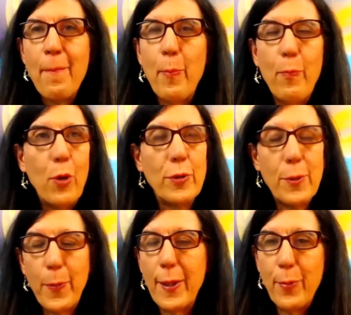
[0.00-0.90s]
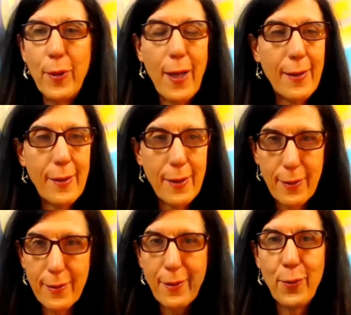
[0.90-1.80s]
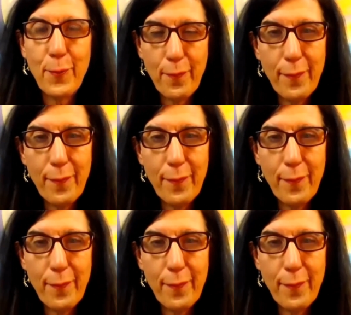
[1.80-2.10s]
most people, I think, you know,